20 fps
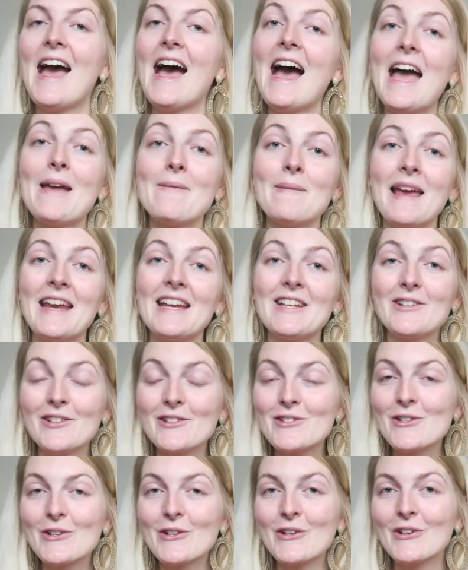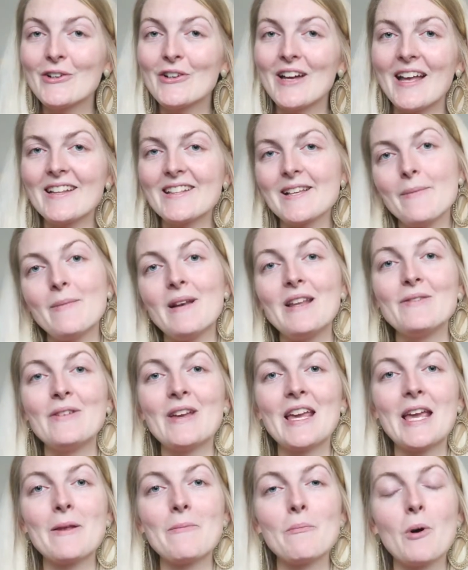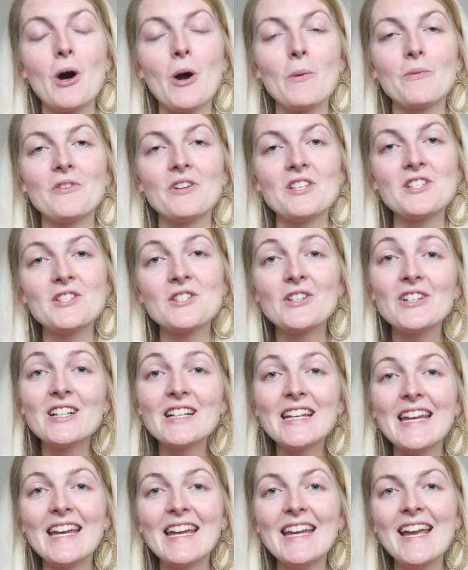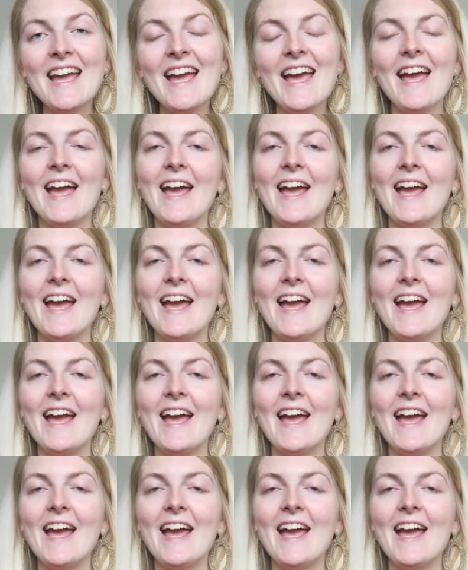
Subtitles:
I'm a Dutch girl and I'm living in Marmaris, Turkey.